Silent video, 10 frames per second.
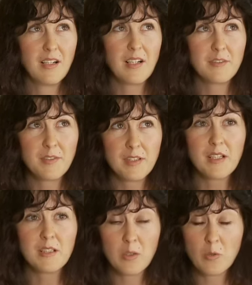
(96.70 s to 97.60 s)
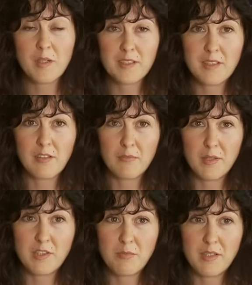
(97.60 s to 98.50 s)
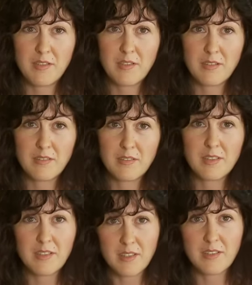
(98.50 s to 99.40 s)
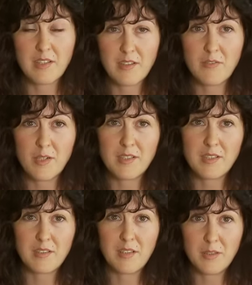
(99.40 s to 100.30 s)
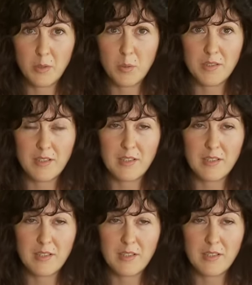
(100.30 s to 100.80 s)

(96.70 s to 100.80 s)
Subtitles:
I think I know myself much better since I started writing. I know what I